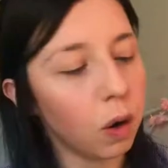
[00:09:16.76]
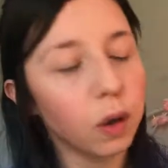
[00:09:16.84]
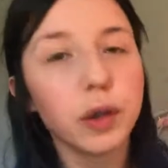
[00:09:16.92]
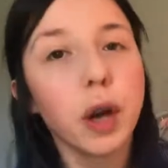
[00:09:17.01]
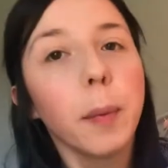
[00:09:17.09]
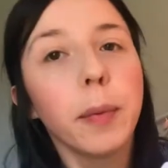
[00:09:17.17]
All
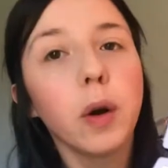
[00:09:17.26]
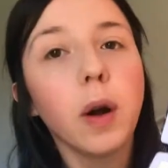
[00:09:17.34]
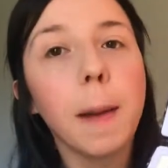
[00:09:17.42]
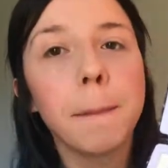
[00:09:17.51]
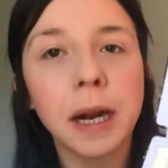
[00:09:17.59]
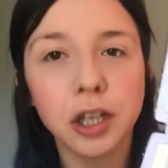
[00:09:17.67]
the top row
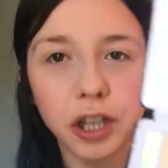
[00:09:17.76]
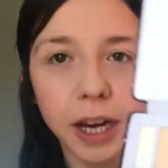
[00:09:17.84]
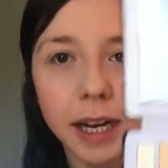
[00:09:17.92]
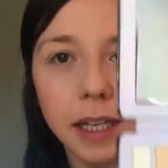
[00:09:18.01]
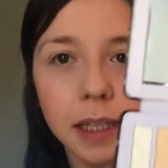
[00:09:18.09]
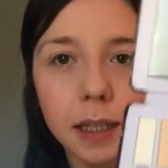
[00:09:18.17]
are matte
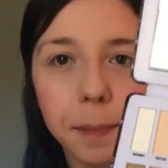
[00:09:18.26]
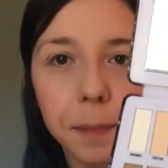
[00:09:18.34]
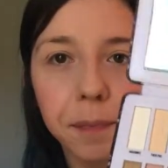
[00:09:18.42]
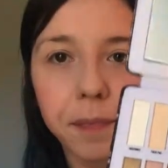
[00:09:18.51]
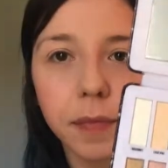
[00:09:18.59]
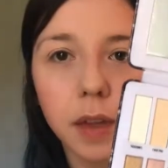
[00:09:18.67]
shades
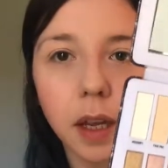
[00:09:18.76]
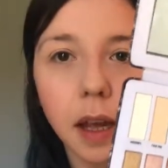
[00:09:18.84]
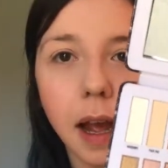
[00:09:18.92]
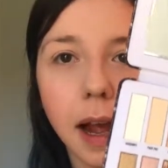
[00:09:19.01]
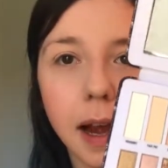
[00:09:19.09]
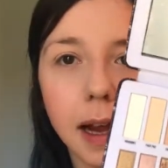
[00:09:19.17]

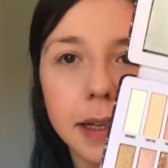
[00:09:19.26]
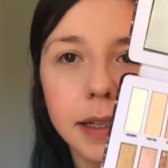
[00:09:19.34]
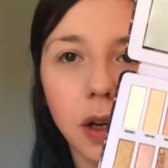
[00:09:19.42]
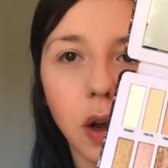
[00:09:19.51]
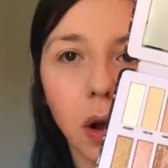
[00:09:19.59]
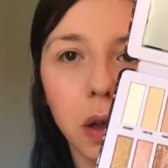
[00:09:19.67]

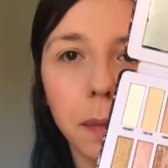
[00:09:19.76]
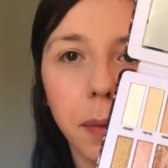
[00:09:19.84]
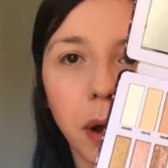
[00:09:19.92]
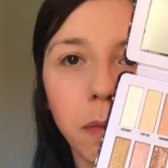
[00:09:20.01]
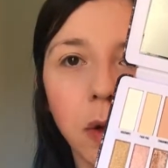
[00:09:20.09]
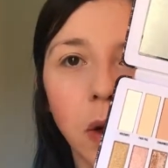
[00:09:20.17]
and all the
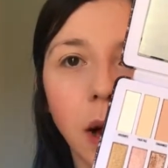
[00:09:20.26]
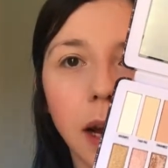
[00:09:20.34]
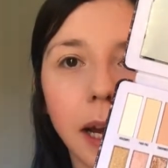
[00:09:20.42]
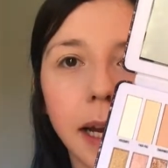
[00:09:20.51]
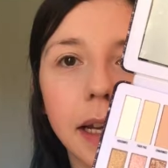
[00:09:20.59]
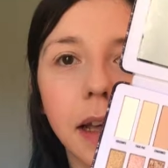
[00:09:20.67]
bottom row are
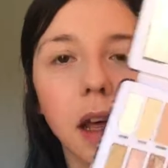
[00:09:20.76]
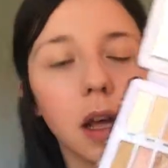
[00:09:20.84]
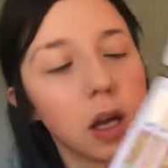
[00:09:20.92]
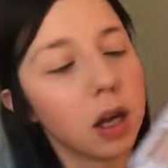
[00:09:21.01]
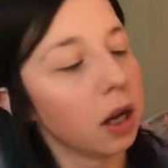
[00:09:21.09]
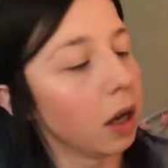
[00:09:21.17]
like
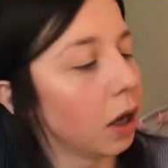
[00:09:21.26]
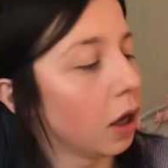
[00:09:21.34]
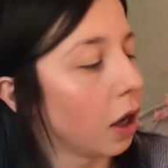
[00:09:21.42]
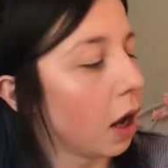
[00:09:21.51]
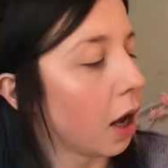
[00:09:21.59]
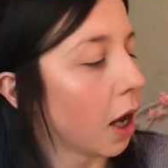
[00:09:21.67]

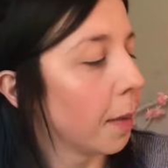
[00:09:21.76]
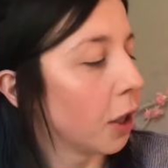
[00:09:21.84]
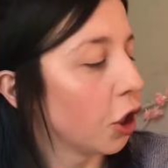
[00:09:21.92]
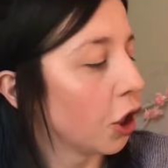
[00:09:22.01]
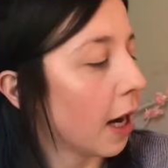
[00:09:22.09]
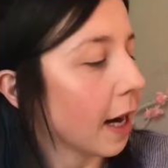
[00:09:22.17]

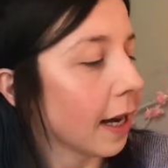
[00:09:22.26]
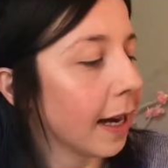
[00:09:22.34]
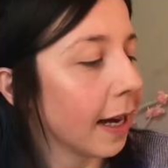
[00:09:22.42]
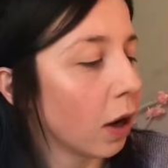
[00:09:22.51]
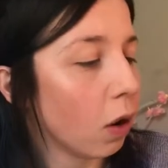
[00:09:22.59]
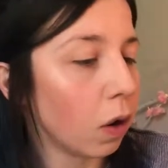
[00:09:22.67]

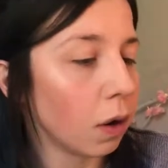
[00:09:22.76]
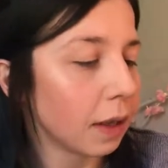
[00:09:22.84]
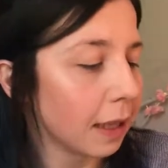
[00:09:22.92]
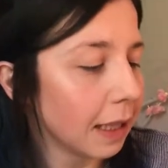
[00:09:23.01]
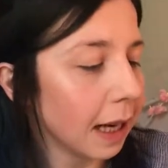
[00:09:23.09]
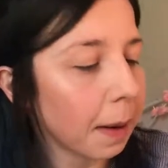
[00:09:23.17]
shiny, or
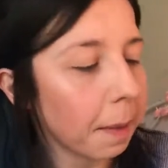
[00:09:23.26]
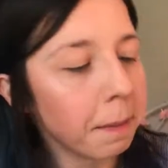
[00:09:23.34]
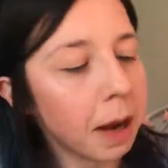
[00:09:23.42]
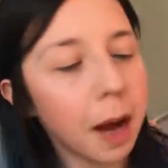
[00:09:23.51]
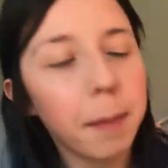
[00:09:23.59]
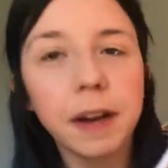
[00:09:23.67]
there's these like
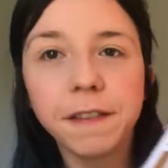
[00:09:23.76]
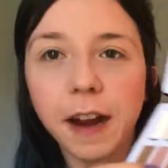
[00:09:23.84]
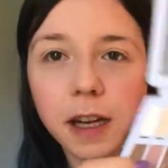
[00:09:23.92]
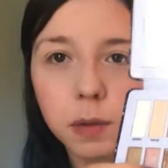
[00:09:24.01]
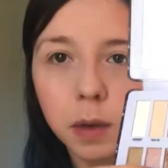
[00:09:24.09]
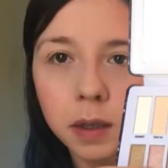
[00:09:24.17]
marble
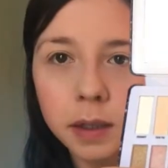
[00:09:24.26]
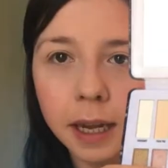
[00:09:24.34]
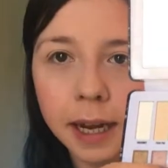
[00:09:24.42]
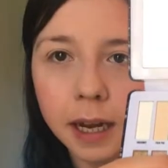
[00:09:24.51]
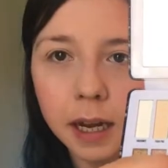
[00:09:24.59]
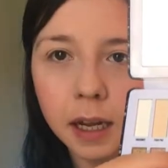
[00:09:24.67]
effect ones
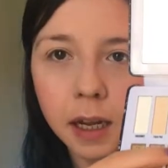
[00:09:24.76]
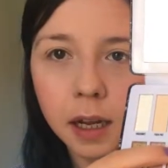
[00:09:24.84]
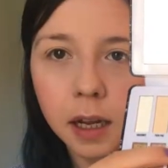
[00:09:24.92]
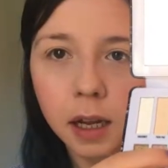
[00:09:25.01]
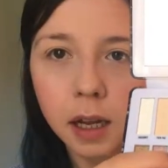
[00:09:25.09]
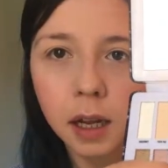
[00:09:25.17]
here.
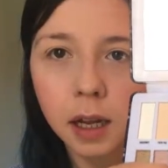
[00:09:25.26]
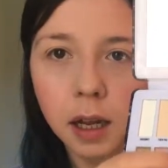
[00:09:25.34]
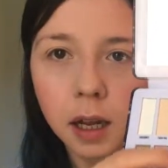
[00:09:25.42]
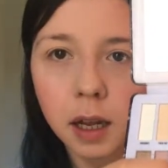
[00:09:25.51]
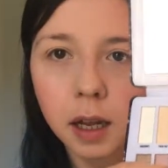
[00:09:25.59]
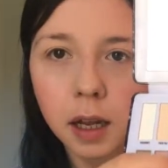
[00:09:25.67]

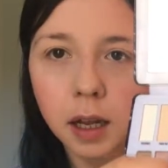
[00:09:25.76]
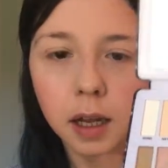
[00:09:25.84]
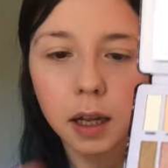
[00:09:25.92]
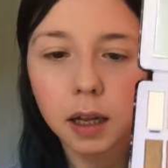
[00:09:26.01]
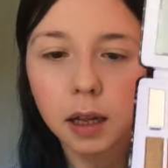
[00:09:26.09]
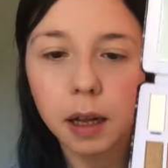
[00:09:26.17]

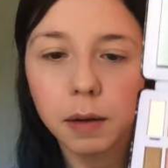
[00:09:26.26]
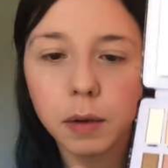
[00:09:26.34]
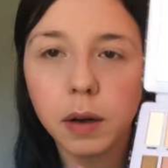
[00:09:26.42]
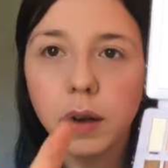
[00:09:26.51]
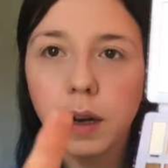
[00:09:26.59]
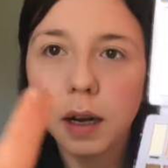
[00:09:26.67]
That
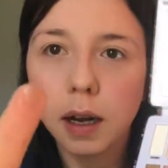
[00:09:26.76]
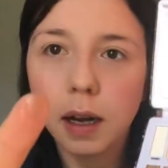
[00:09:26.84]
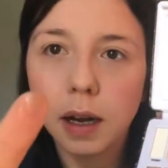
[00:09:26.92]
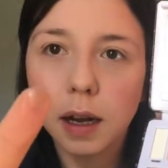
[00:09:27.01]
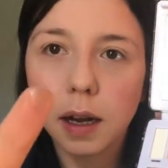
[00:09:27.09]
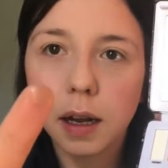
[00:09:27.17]
one.
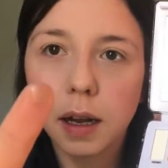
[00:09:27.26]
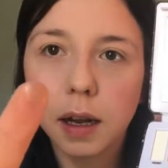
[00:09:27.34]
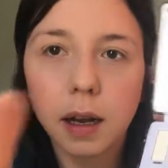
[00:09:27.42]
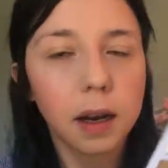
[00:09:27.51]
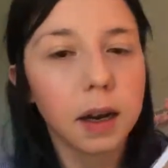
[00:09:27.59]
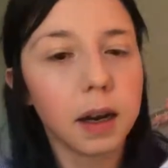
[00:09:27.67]

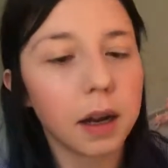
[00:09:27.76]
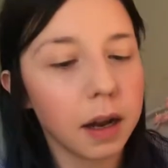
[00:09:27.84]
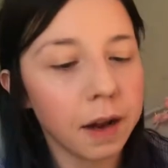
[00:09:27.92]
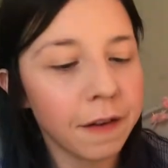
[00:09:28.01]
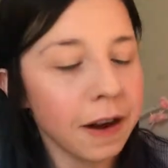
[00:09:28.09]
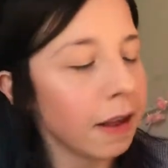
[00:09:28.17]
I
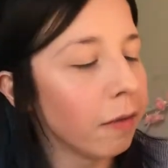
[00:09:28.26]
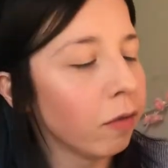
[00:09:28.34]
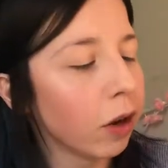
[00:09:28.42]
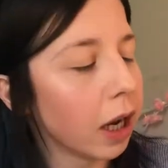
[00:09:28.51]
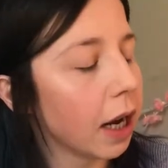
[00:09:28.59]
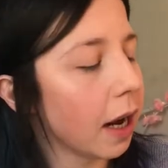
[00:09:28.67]
find them
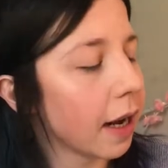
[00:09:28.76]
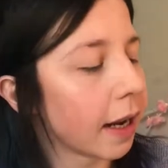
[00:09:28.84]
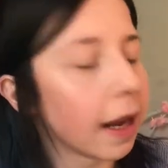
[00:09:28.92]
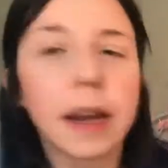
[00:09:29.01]
really like